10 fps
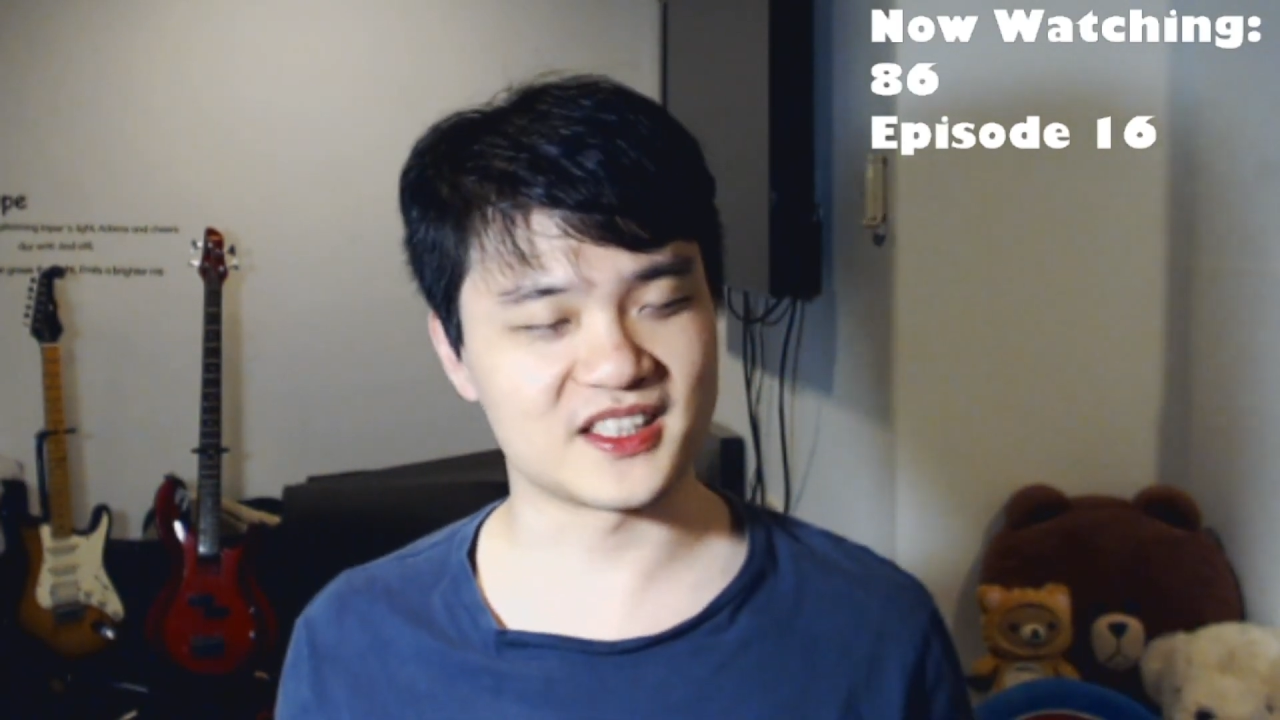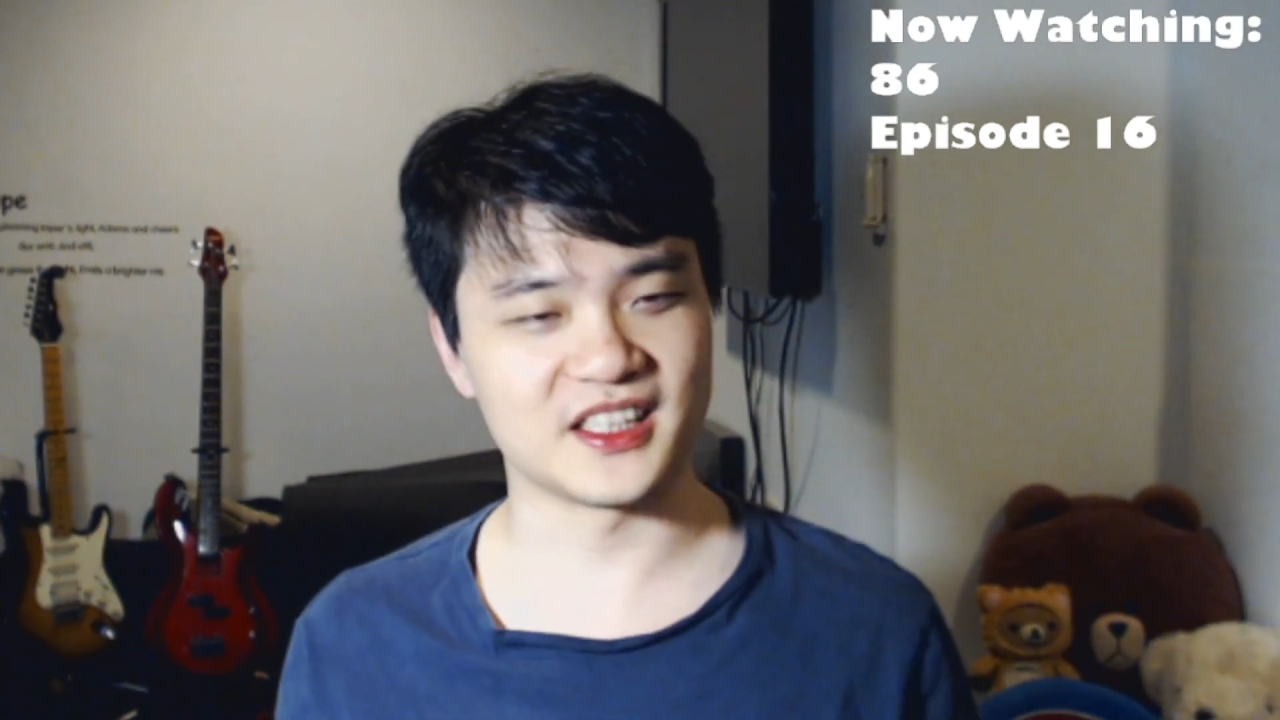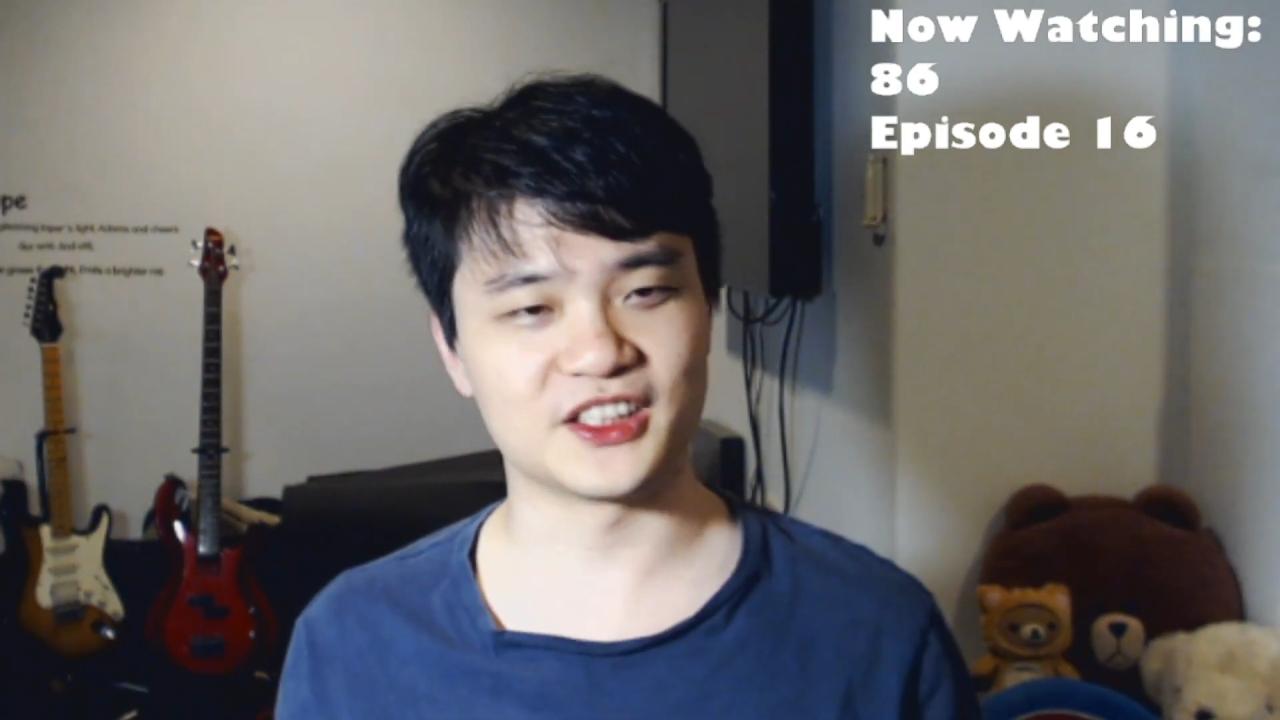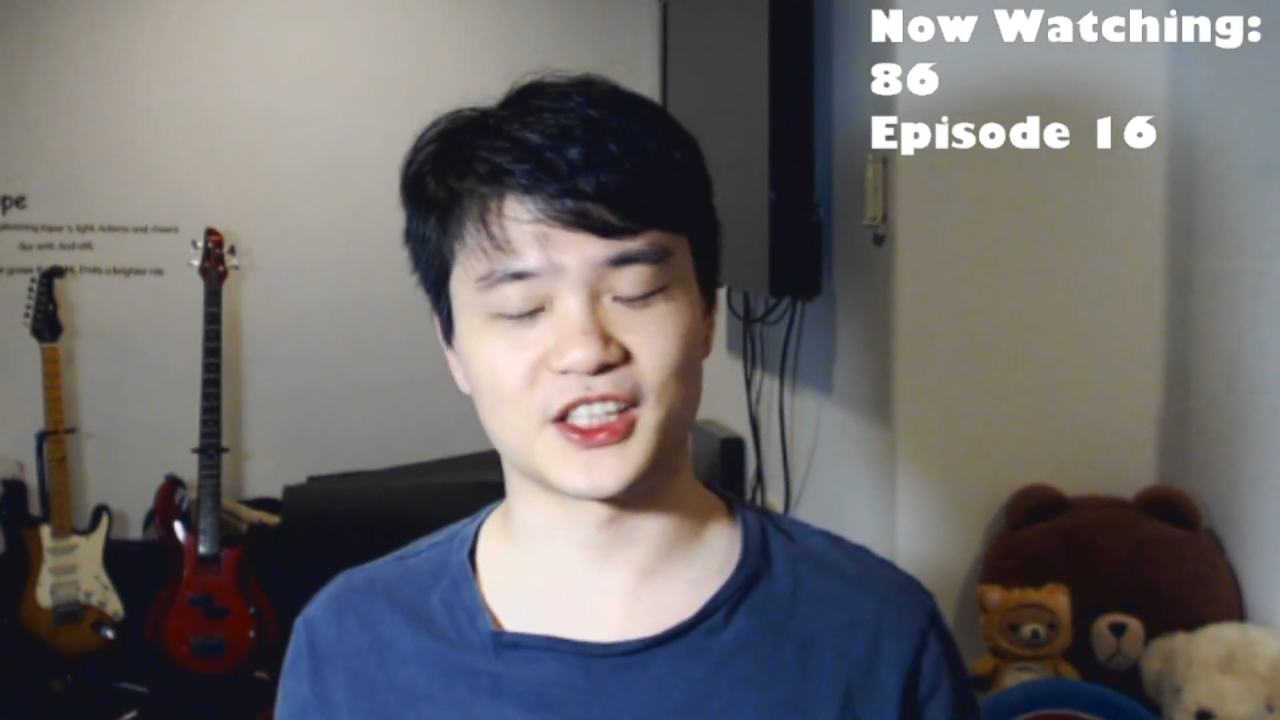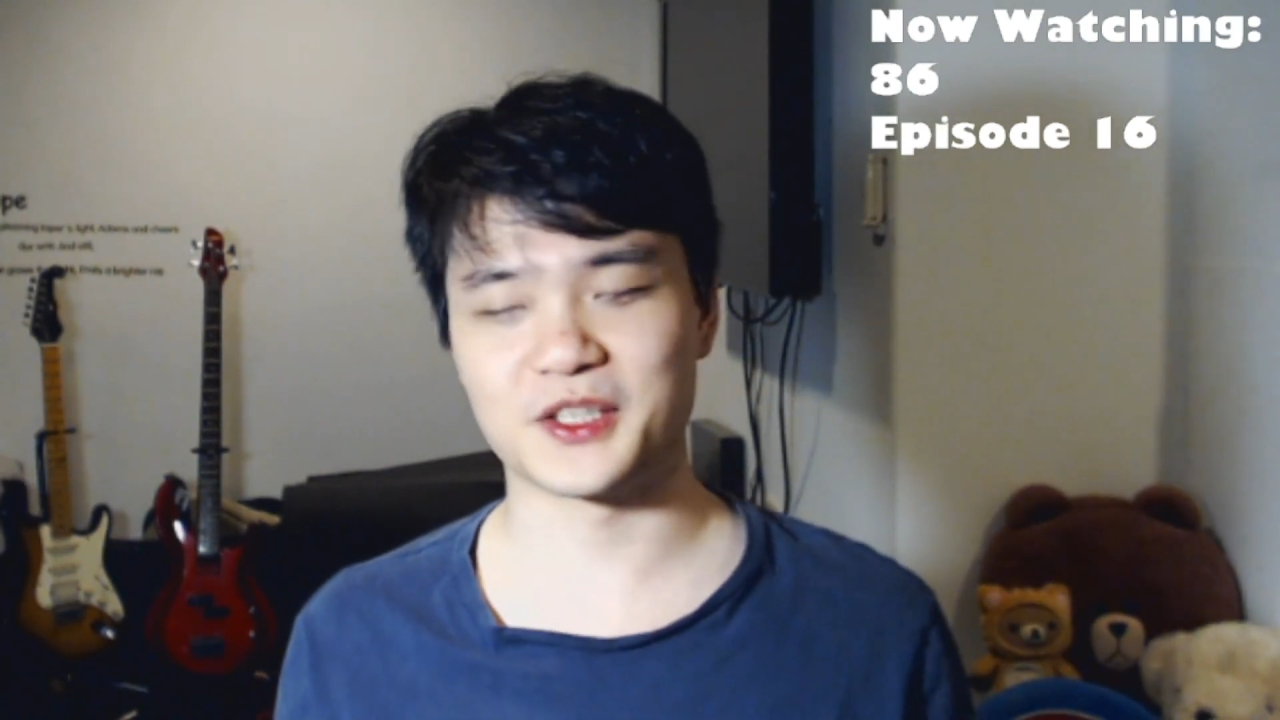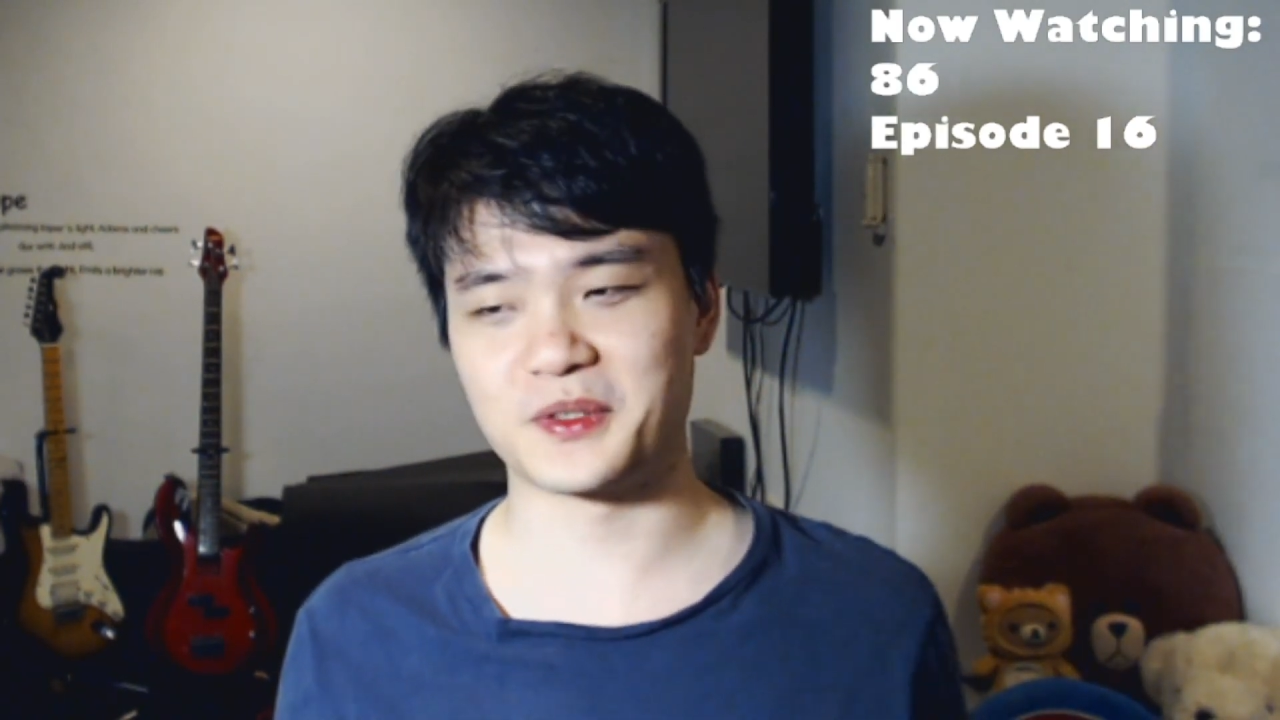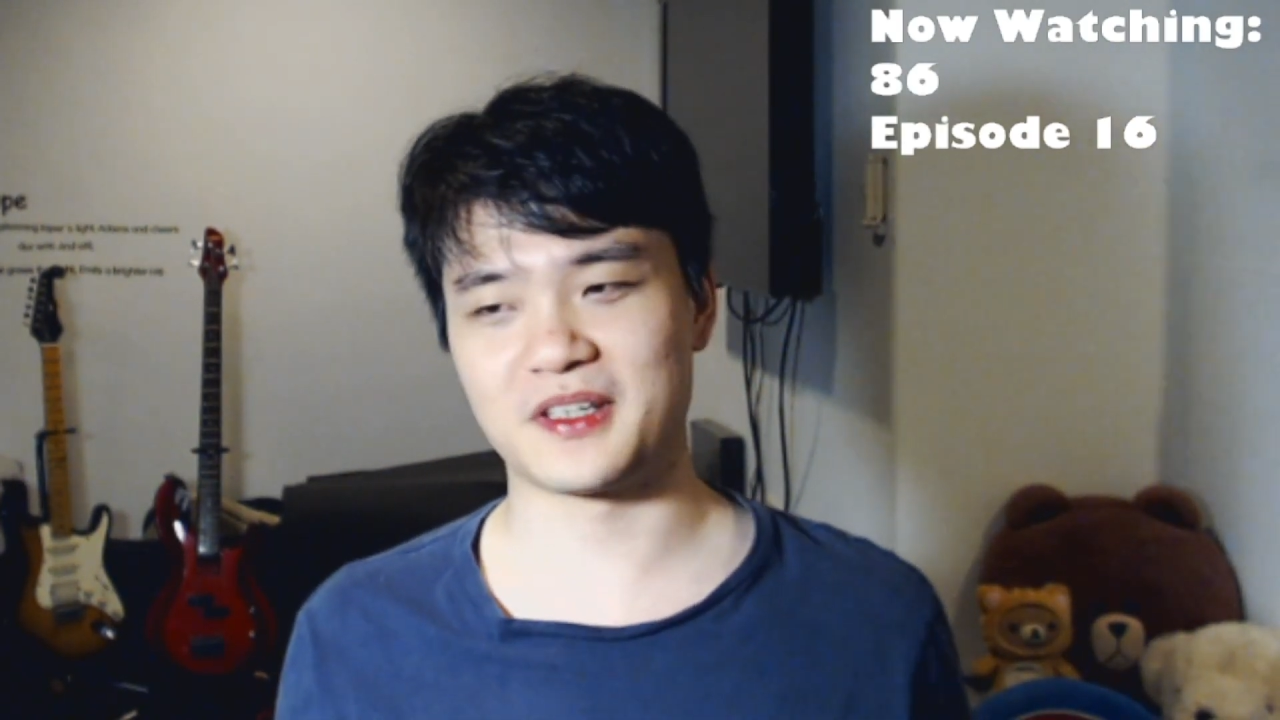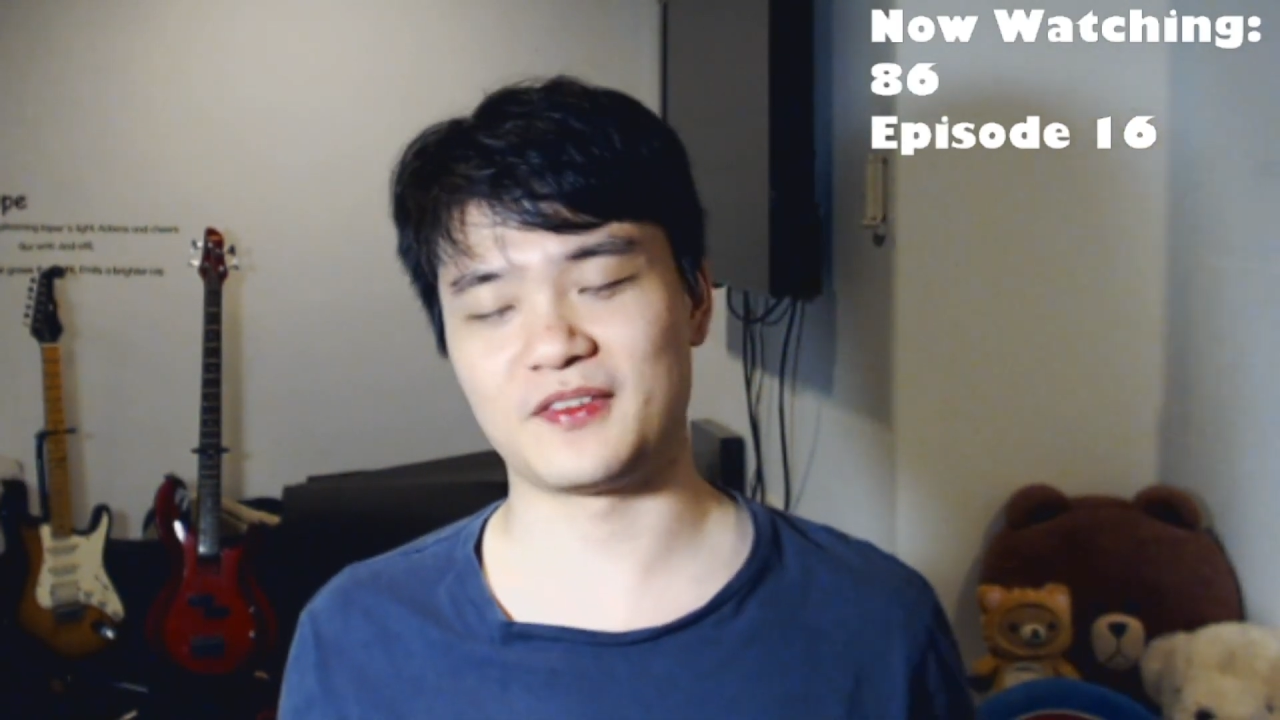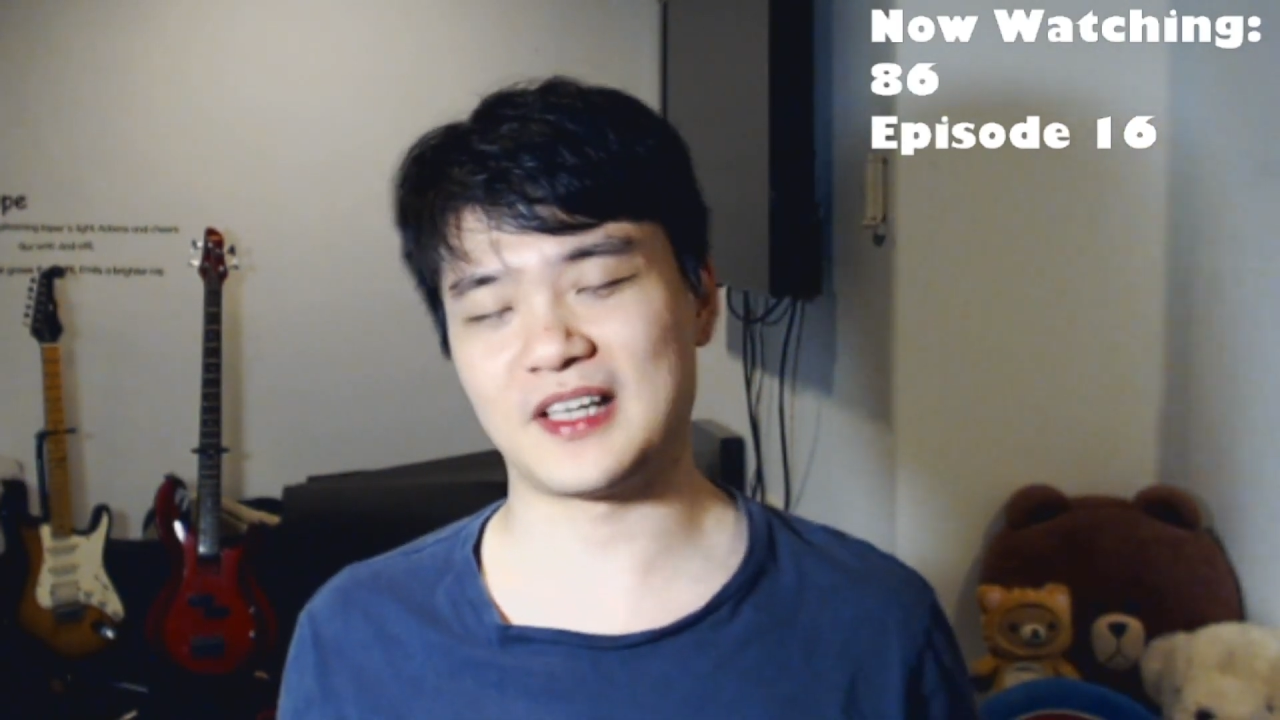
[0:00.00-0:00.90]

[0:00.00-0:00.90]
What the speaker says: scene change or anything.